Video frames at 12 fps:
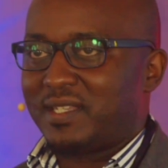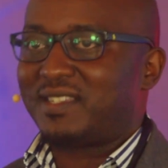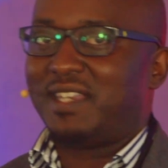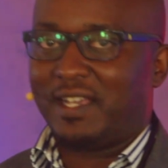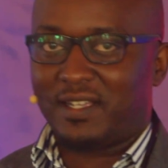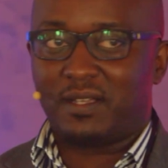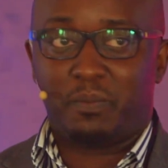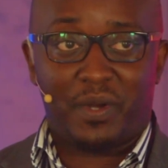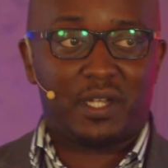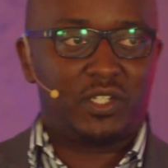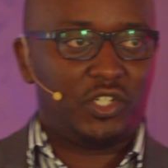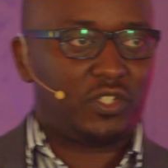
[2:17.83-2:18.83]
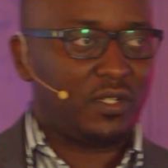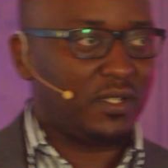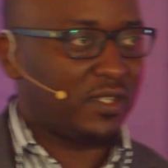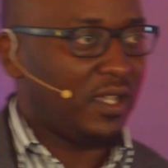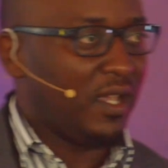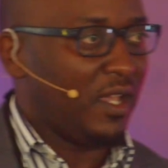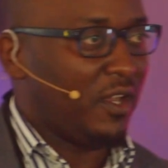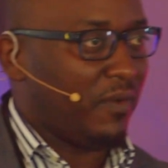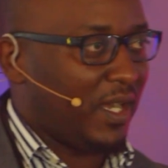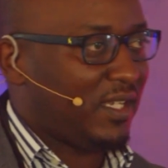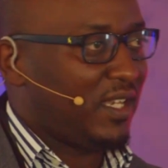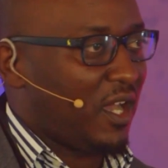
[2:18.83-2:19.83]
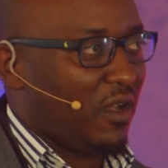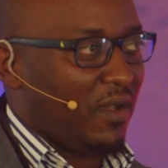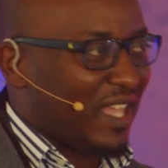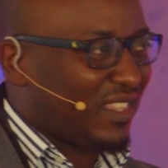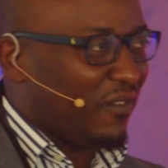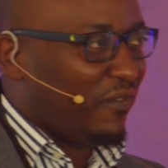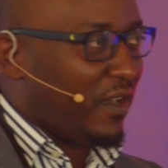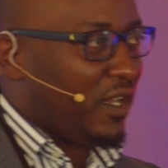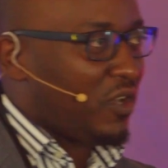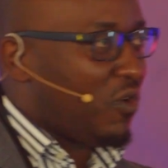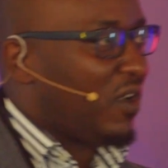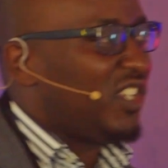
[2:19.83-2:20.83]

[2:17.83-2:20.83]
as tech practitioners. Right now, at the very core